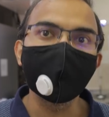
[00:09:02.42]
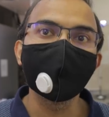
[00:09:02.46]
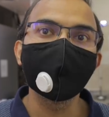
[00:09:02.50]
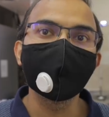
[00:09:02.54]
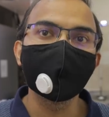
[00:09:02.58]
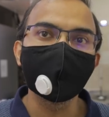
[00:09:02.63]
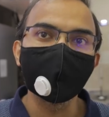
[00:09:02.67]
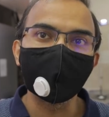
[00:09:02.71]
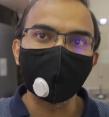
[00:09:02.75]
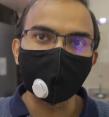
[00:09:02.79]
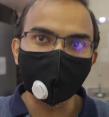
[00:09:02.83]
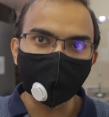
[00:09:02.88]
give
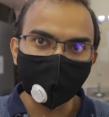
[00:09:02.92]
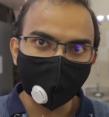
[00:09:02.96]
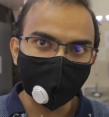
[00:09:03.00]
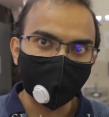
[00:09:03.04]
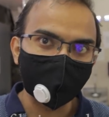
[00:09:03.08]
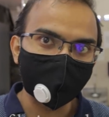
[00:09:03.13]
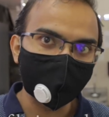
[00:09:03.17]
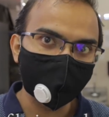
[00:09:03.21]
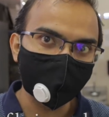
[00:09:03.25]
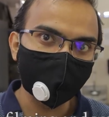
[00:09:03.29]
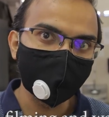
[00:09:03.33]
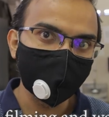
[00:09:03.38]
to other
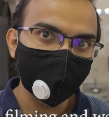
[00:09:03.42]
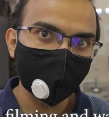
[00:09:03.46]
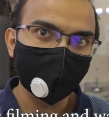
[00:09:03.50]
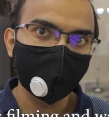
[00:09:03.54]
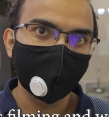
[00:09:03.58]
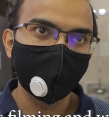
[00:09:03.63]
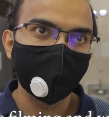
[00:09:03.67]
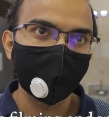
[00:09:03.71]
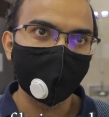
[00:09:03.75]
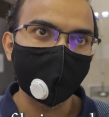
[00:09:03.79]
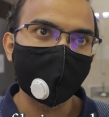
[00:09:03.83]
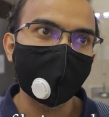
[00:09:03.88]
person.
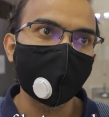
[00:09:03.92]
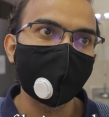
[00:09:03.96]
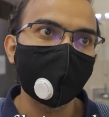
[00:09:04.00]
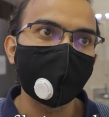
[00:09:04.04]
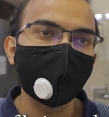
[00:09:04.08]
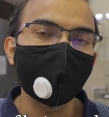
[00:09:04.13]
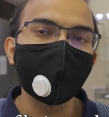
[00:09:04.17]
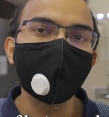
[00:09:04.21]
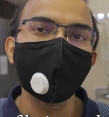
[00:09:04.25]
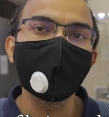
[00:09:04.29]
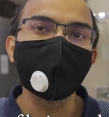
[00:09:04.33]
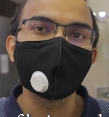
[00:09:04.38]
We, whenever
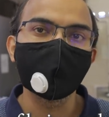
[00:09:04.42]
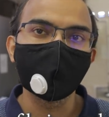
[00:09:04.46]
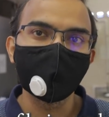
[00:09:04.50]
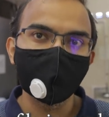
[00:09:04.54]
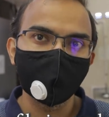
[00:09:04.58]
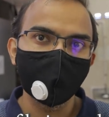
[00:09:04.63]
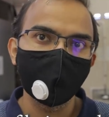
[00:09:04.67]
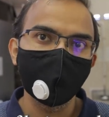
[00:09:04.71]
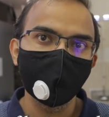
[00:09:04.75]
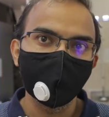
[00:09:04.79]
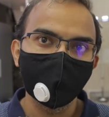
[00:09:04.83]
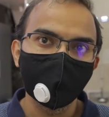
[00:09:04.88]
we meet
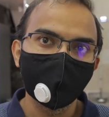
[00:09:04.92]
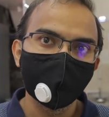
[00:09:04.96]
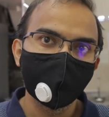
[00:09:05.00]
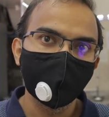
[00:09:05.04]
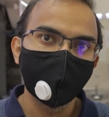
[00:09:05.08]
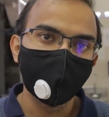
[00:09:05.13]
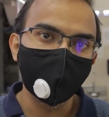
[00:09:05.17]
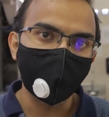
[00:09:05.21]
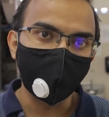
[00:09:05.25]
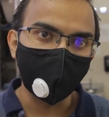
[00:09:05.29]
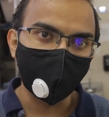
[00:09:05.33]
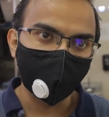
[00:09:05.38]
somebody,
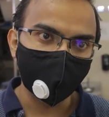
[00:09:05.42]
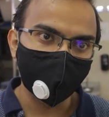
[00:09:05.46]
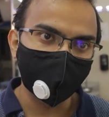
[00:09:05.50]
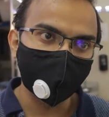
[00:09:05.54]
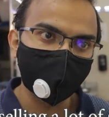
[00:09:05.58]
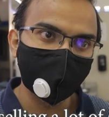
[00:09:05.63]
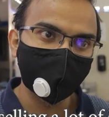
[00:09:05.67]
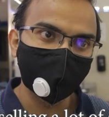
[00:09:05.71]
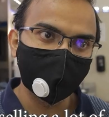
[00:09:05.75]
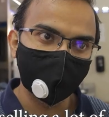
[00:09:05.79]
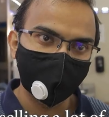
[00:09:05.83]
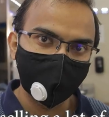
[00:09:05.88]
we
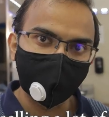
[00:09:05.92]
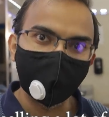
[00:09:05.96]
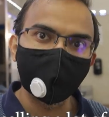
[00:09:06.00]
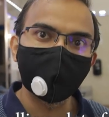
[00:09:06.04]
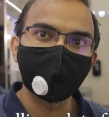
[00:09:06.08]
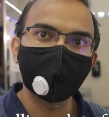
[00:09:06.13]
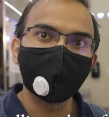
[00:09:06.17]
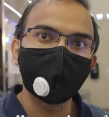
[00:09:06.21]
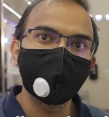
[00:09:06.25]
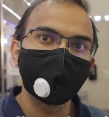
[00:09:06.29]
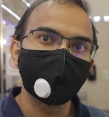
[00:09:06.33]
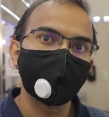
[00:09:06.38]
offer the
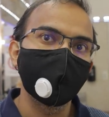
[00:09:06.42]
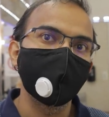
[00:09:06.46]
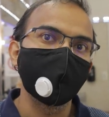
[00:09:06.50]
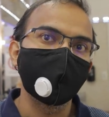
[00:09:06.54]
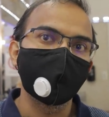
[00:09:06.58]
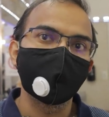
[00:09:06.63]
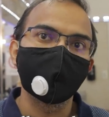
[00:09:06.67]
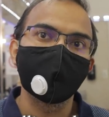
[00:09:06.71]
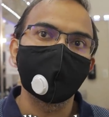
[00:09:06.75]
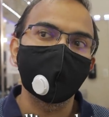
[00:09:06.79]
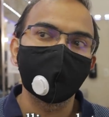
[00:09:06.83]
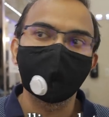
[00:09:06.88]
saffron
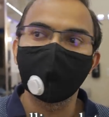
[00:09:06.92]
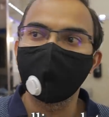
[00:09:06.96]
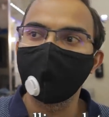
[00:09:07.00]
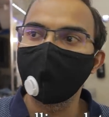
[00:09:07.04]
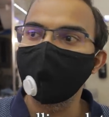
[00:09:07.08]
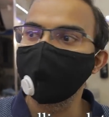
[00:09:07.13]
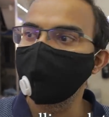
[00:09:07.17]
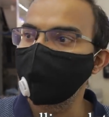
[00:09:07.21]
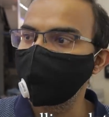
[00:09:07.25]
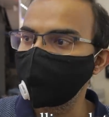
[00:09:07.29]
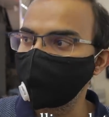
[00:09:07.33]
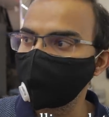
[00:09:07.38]
Jalebi to them.
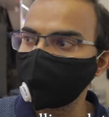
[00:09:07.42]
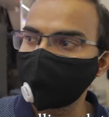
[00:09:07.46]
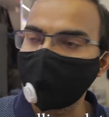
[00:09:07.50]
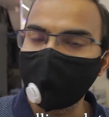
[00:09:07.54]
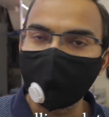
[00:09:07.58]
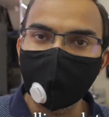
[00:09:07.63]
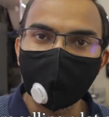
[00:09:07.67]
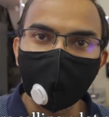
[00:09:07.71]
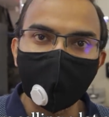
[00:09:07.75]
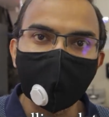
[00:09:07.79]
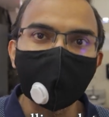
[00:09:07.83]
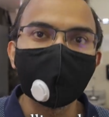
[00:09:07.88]
And this is
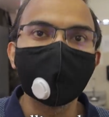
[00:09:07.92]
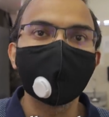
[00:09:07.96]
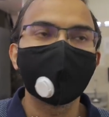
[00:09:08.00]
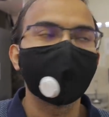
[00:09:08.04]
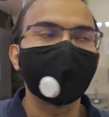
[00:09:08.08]
like made